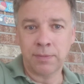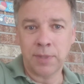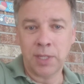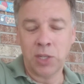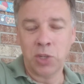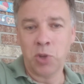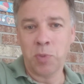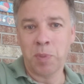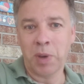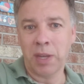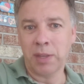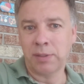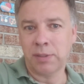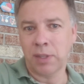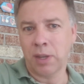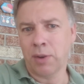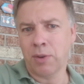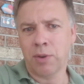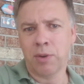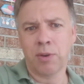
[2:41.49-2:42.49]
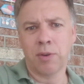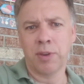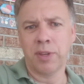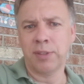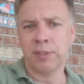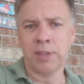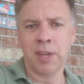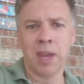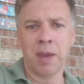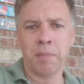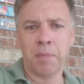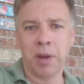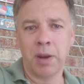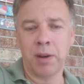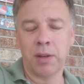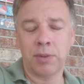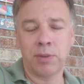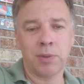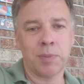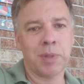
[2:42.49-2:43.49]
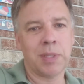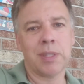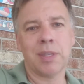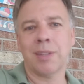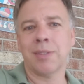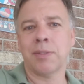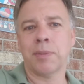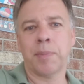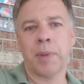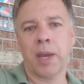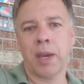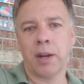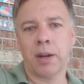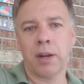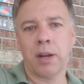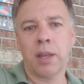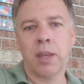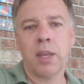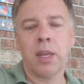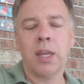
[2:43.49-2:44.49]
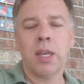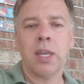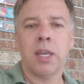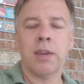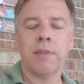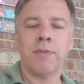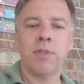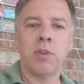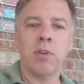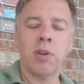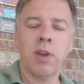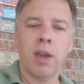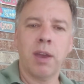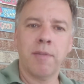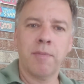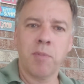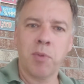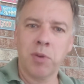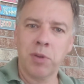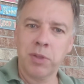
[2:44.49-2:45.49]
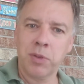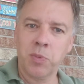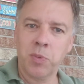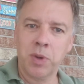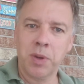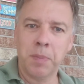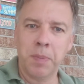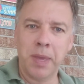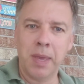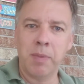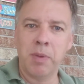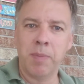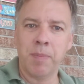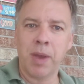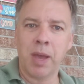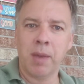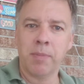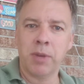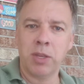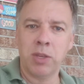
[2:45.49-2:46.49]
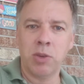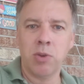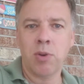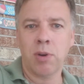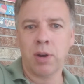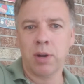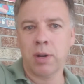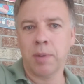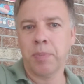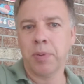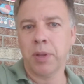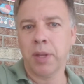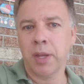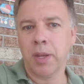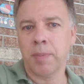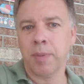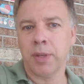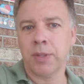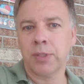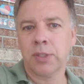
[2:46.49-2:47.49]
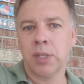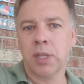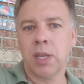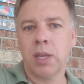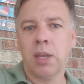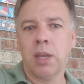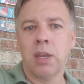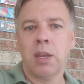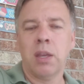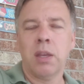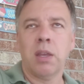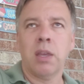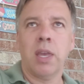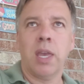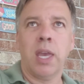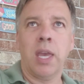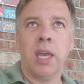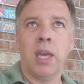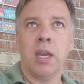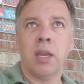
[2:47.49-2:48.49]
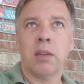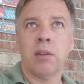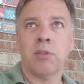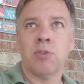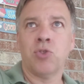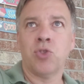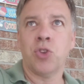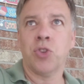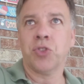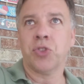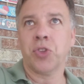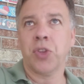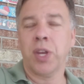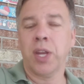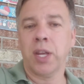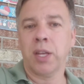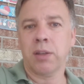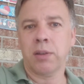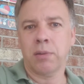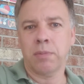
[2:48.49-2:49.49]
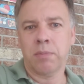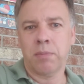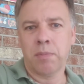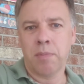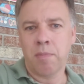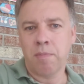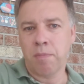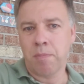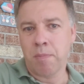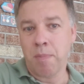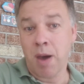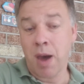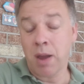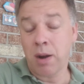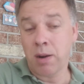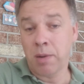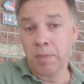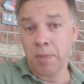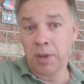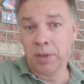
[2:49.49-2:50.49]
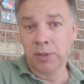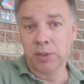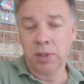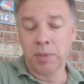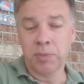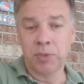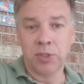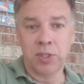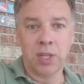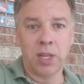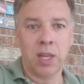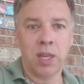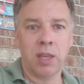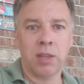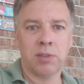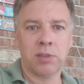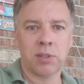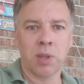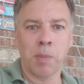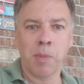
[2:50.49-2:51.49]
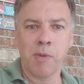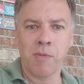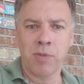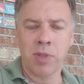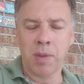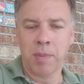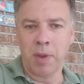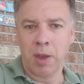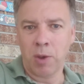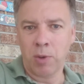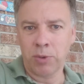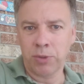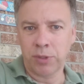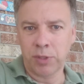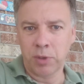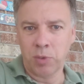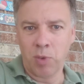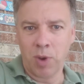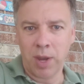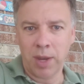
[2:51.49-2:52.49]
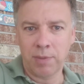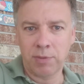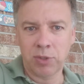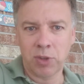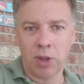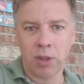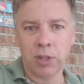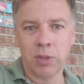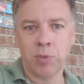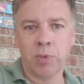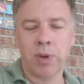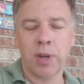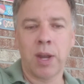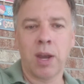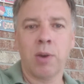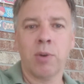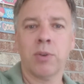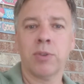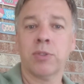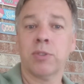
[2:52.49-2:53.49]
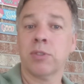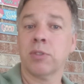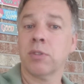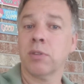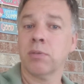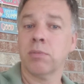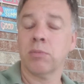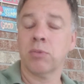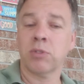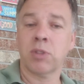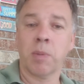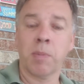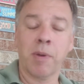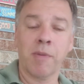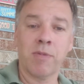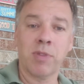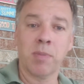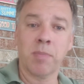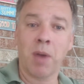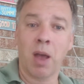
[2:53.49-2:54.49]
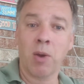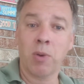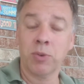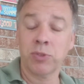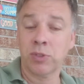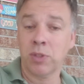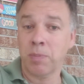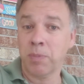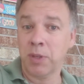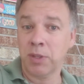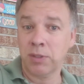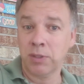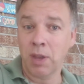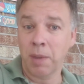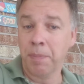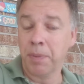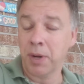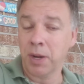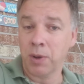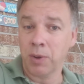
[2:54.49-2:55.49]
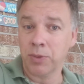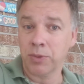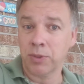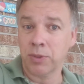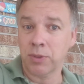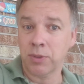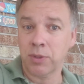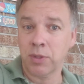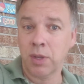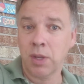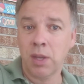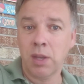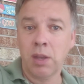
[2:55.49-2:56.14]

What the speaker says: And you might say, oh, he's not married to him. It doesn't matter. If you have more than one baby mama, you are a polygamist. And just like modern Muslims today, some of them house their wives all in one house. Some of them house them in separate houses.